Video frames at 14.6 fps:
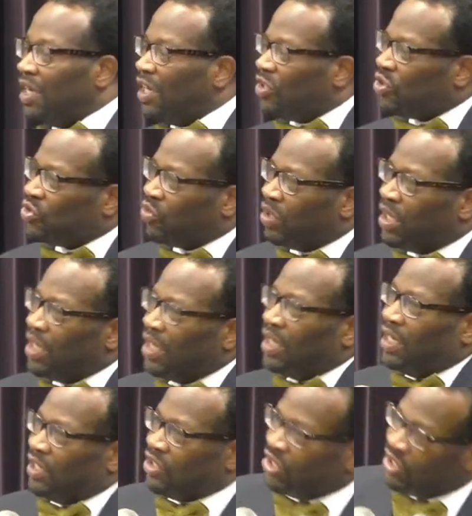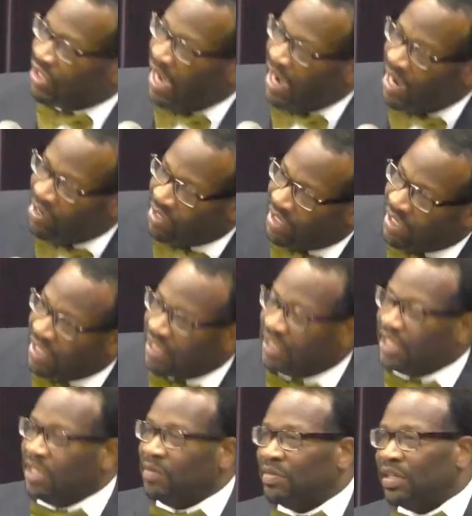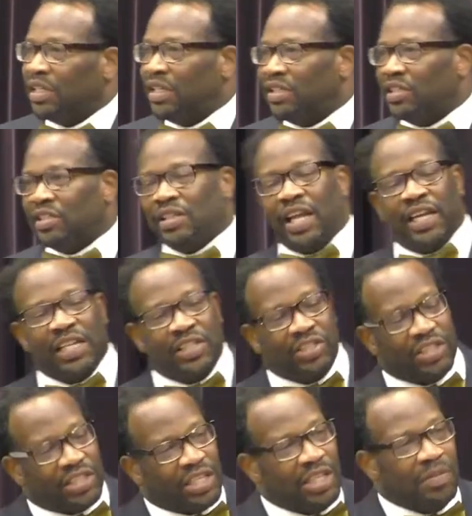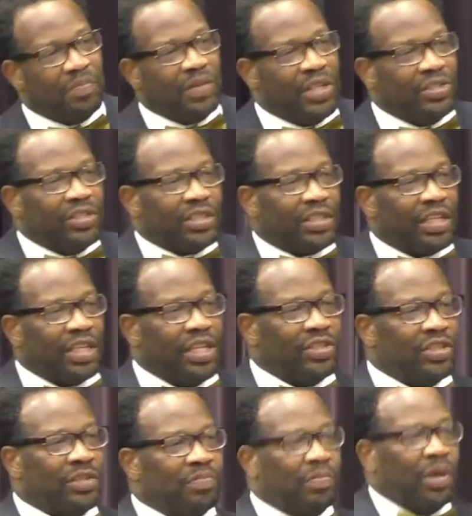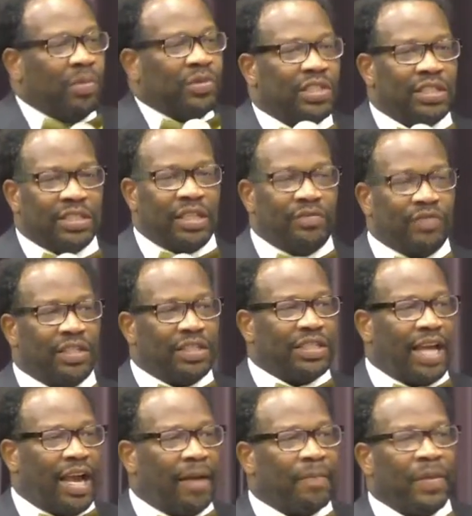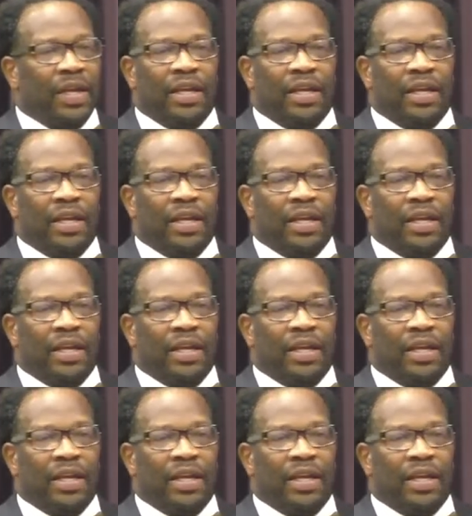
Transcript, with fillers: Extreme. It's just down in that deep, and it just like it just keep it just it just bubbles itself to the top.